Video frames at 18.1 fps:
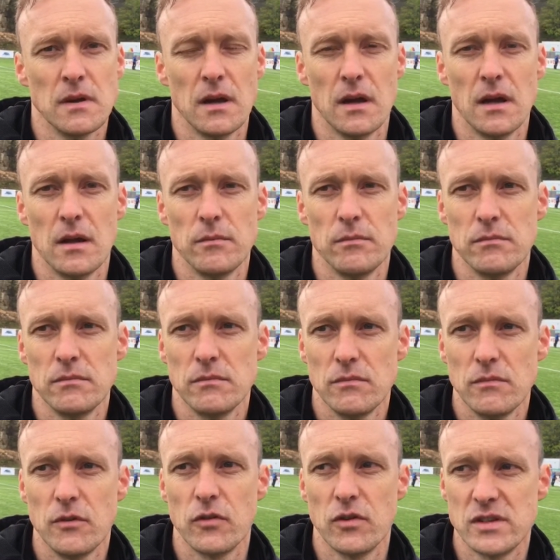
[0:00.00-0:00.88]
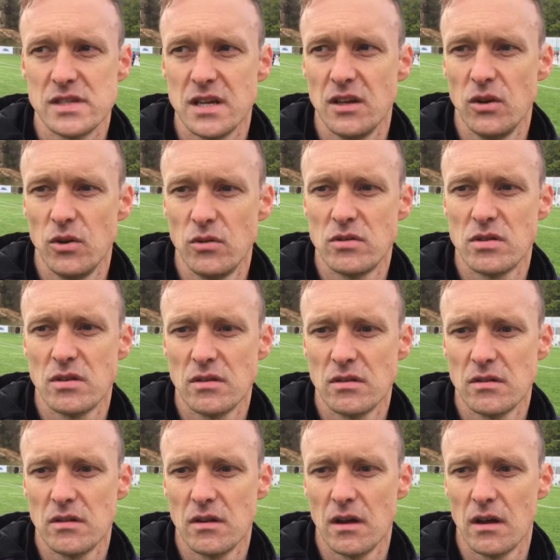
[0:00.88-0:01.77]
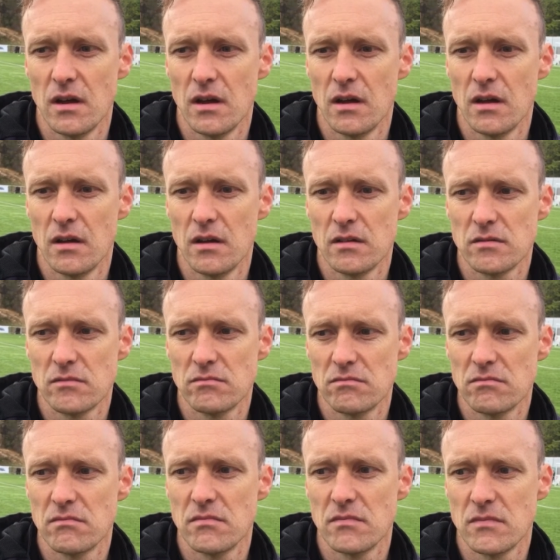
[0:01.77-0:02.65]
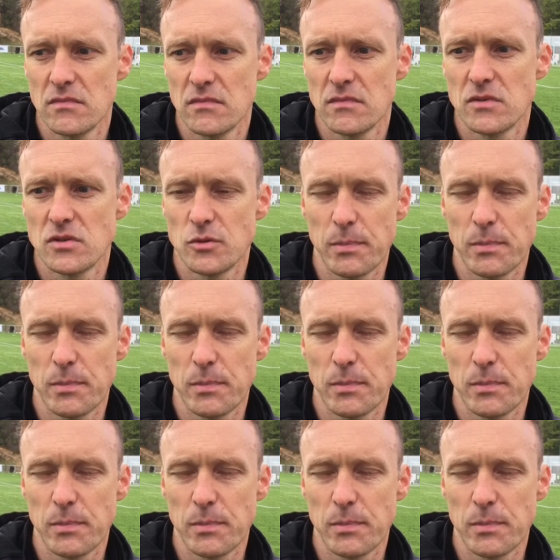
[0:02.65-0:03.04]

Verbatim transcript: Um, we've continued uh,